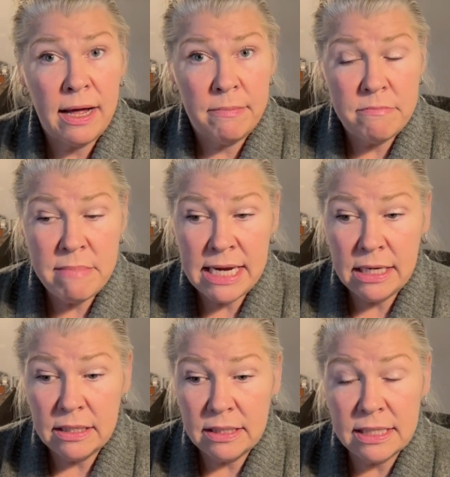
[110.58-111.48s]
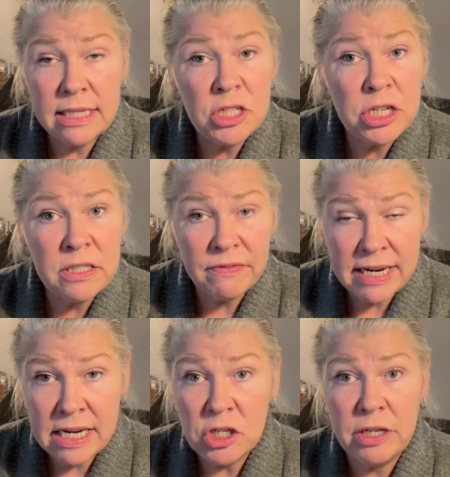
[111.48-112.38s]
make decisions
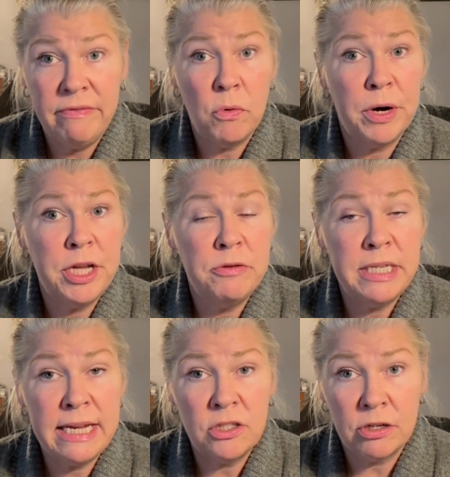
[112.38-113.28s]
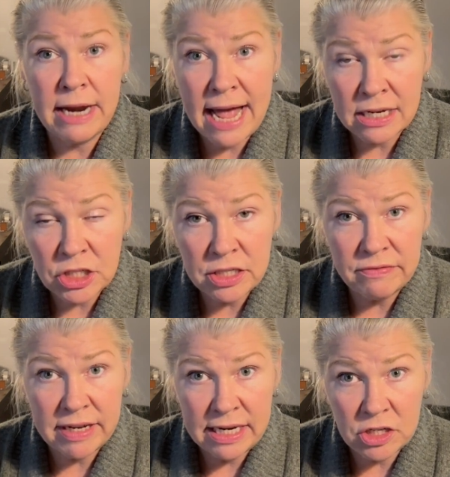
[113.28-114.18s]
financially for you, take certain actions
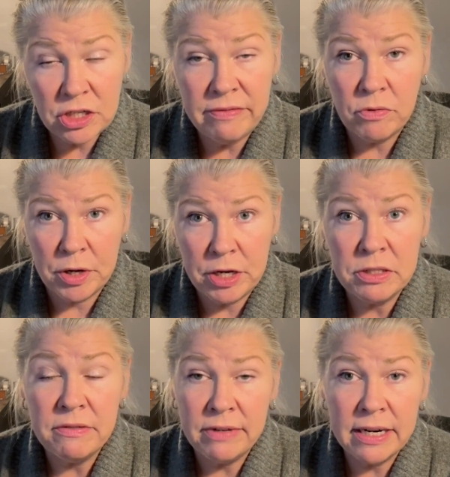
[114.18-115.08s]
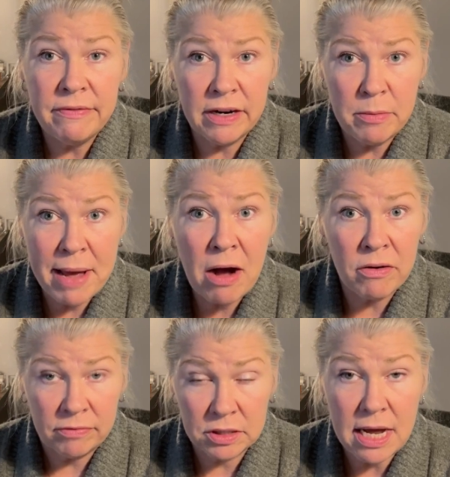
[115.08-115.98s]
financially for you. It's a very, very
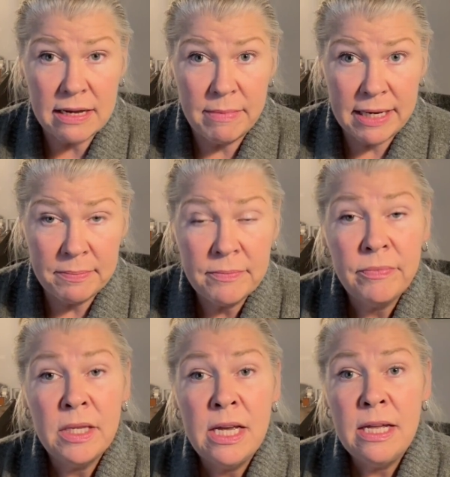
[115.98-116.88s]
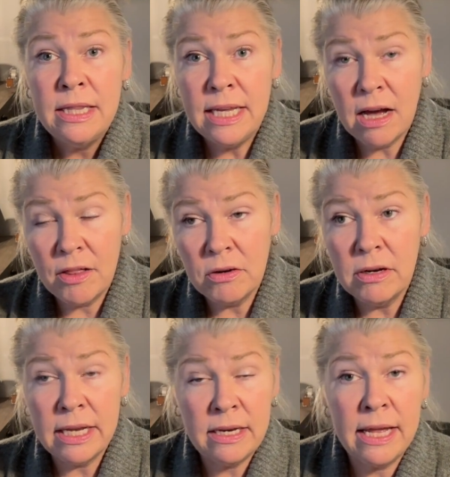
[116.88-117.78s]
powerful document. The other,
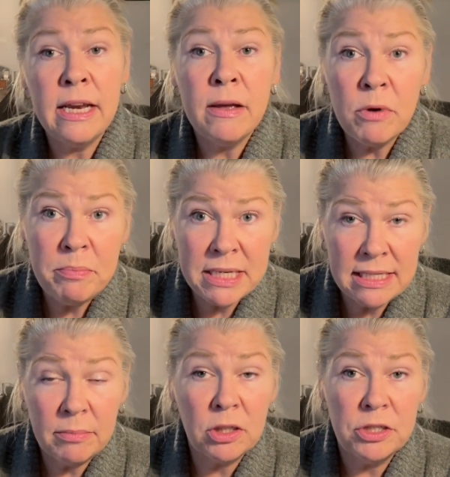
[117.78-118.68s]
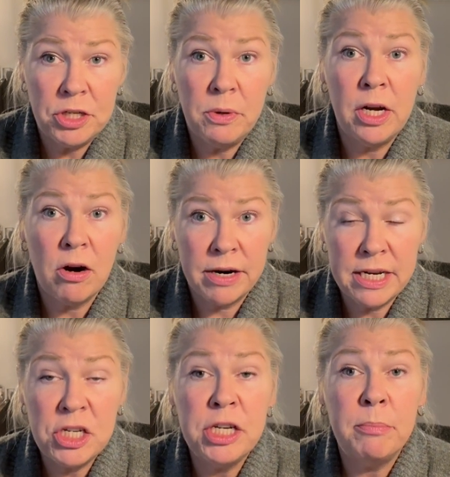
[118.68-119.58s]
and it would be similar to a
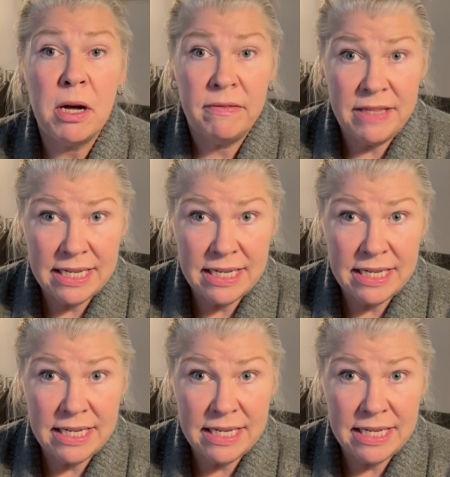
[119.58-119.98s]
guardianship of the